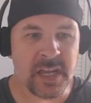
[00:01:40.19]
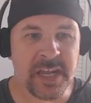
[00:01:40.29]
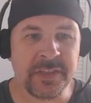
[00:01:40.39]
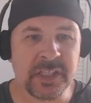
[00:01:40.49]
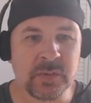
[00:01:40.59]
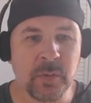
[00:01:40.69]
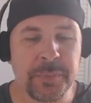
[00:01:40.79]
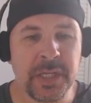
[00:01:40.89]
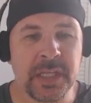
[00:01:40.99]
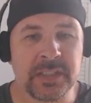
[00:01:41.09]
And this will
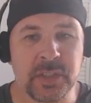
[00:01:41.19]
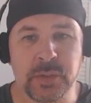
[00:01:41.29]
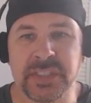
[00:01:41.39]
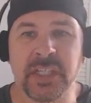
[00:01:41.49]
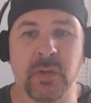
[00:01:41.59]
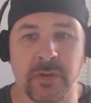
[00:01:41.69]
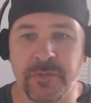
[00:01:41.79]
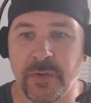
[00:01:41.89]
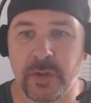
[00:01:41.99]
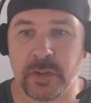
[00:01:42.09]
be 2 single
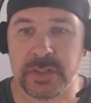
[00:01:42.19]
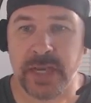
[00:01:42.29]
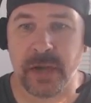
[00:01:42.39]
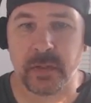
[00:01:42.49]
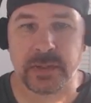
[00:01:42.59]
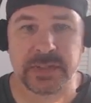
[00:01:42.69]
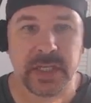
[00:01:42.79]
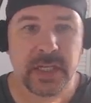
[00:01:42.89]
Inferno and towers.